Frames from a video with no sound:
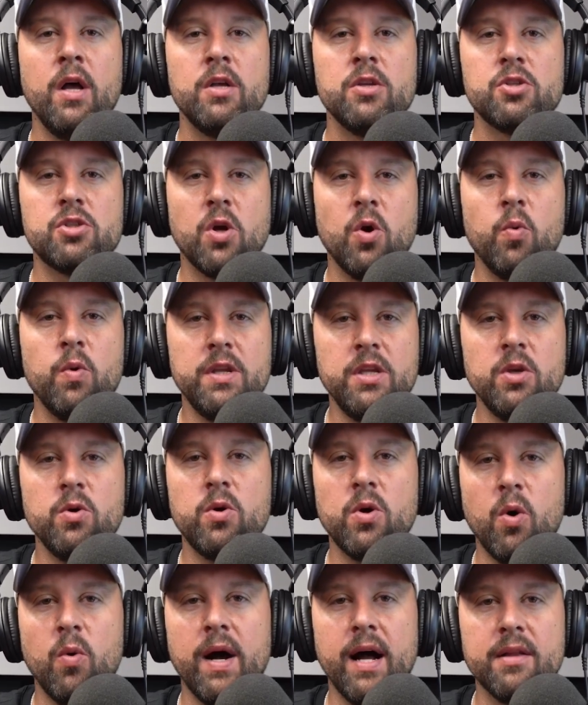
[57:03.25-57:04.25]
So when you
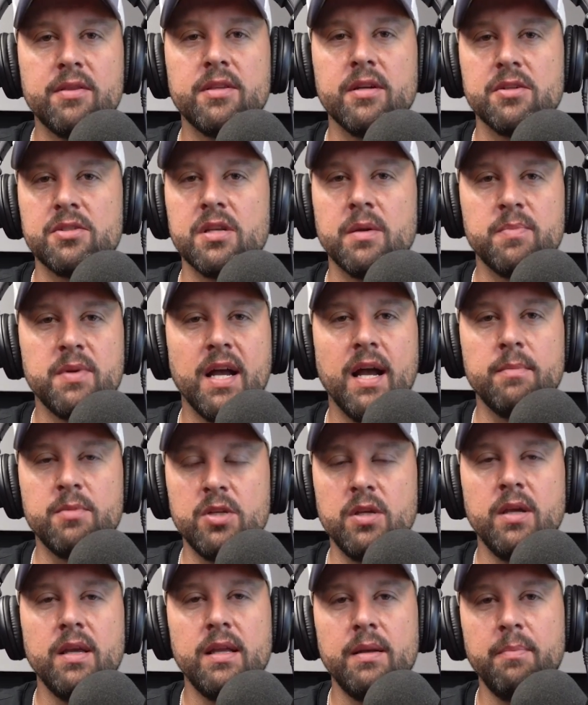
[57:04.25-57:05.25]
go out there sometimes,
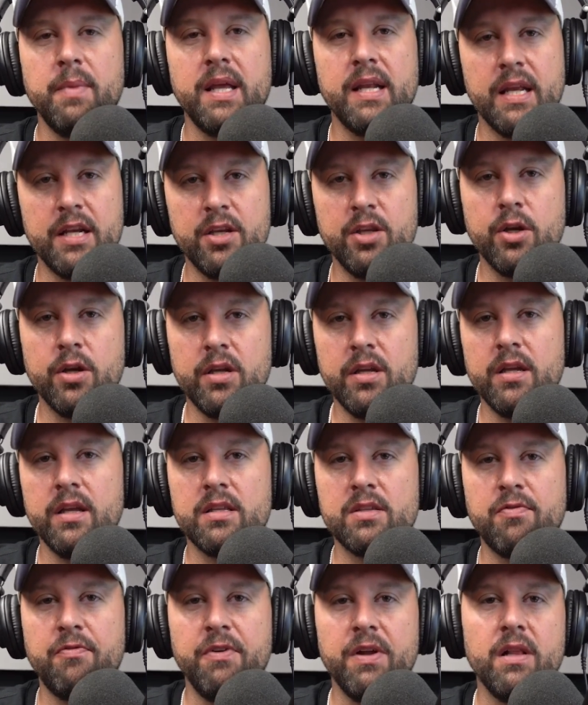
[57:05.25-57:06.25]
admit it,
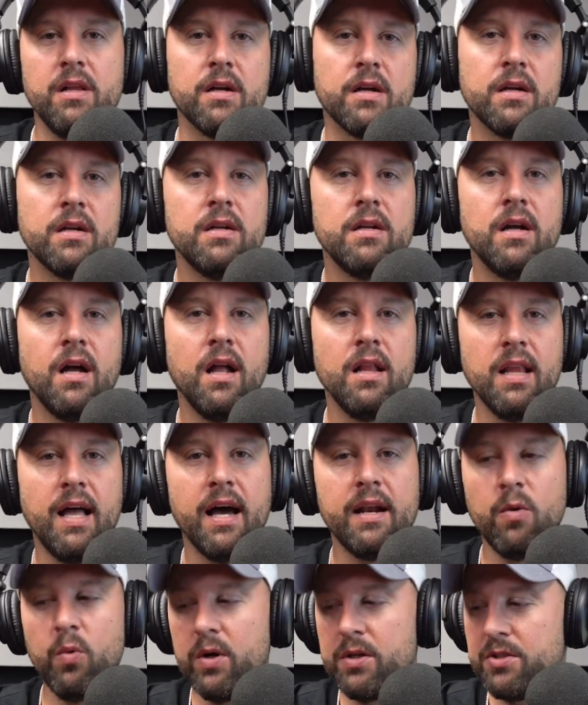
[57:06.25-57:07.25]
it's filler a
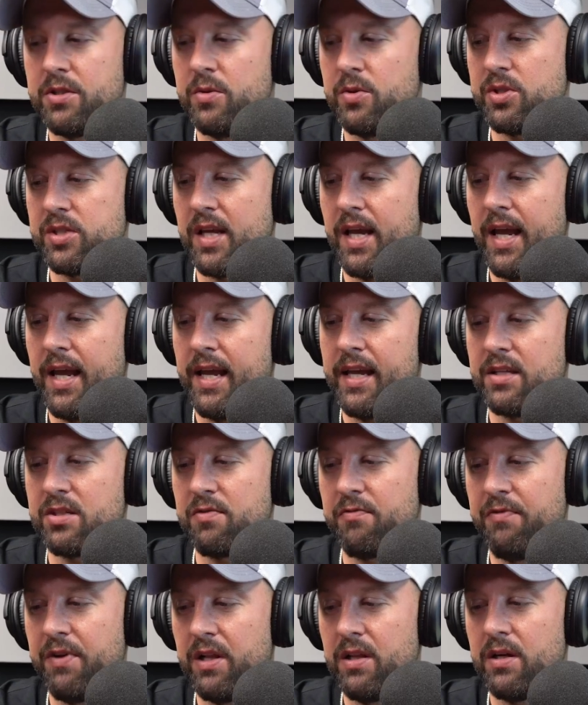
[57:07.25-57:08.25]
lot of what you say is
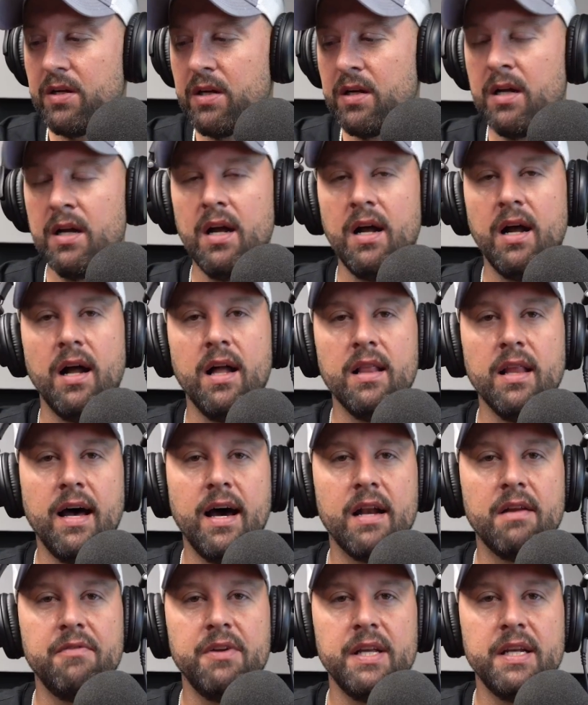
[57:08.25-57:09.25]
filler. A
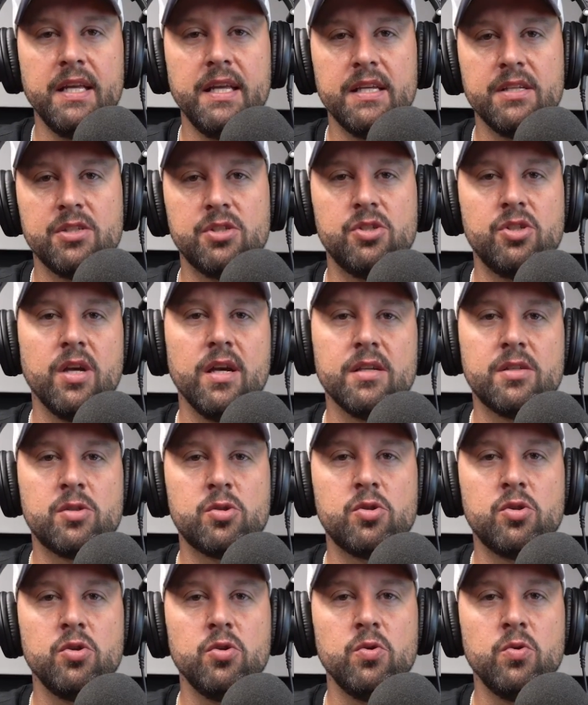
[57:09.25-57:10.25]
lot of it is
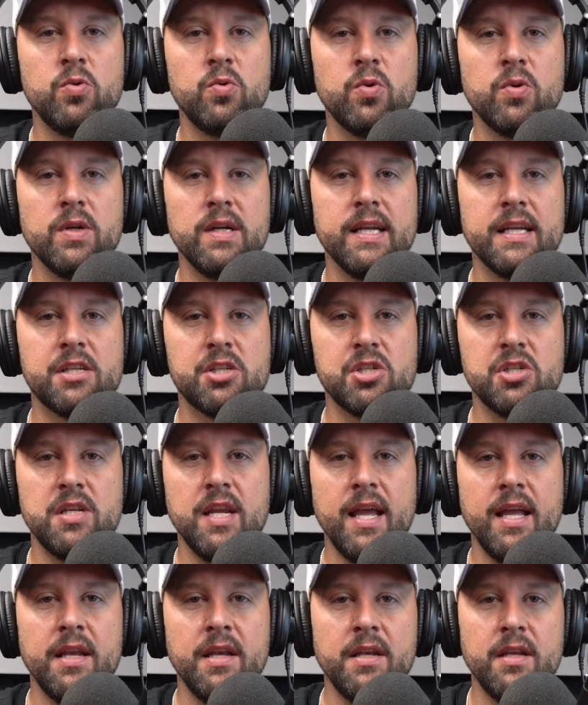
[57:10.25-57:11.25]
just to
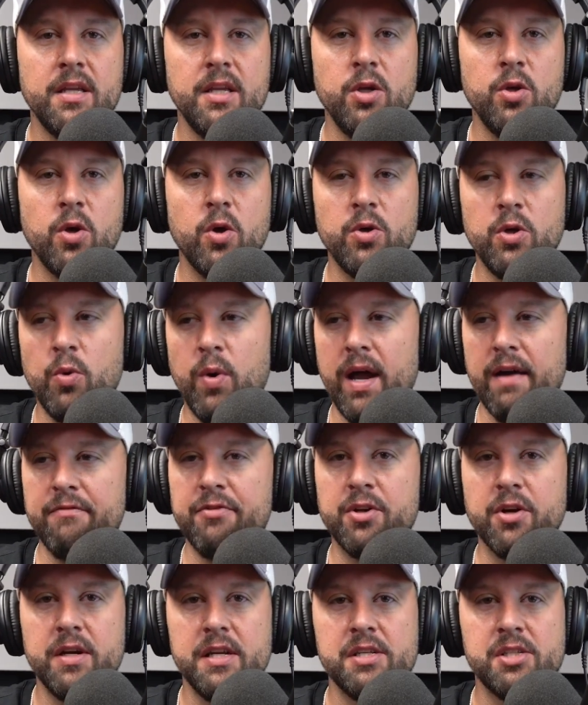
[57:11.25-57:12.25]
extend. You know, you have
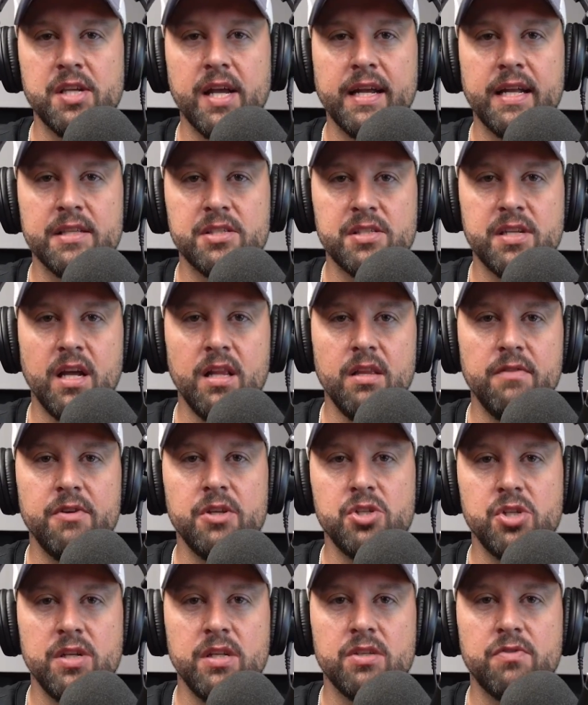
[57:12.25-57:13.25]
30 seconds.
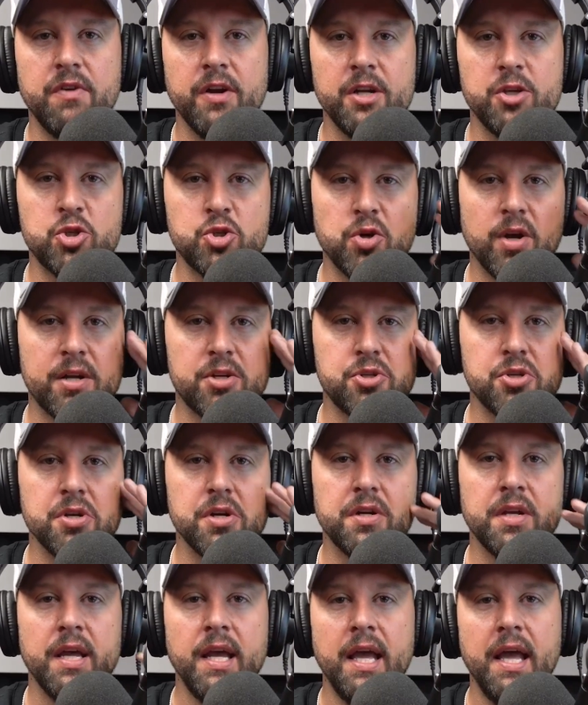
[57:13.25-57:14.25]
Television is very structured.